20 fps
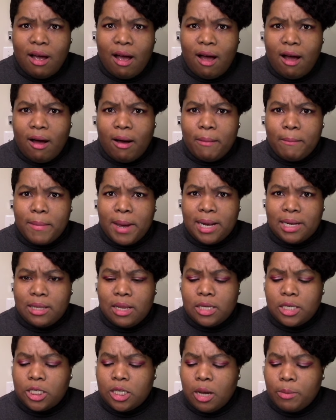
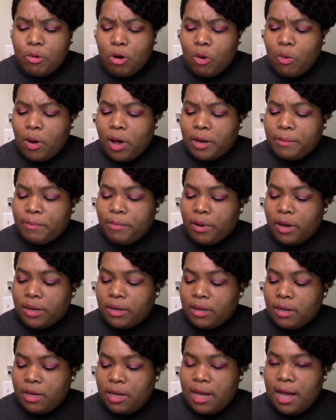Melanin Shop or what,
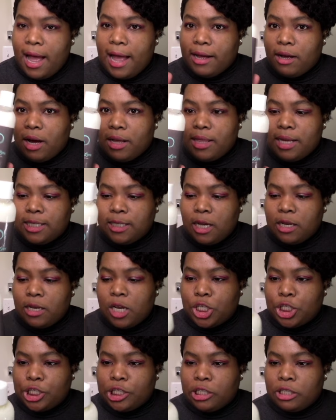but I got this
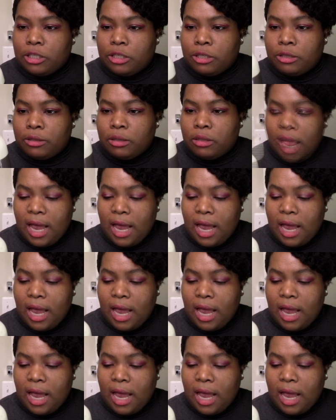conditioner.